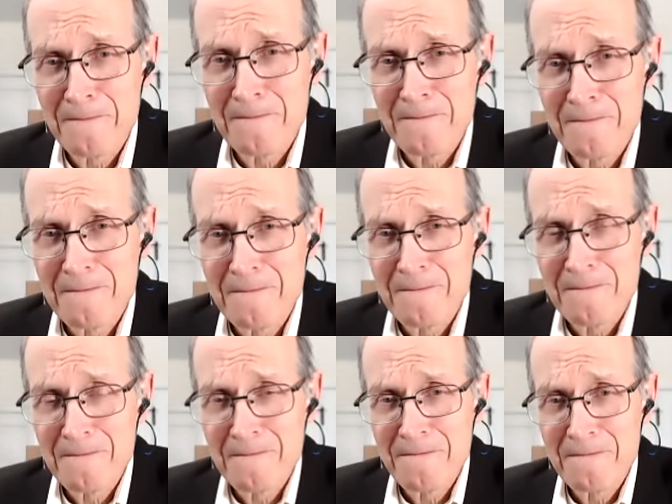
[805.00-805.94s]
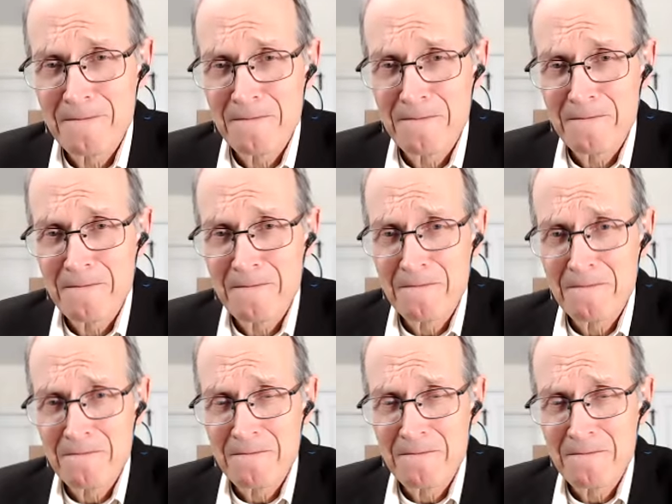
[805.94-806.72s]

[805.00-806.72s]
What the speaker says: Nobody speaks.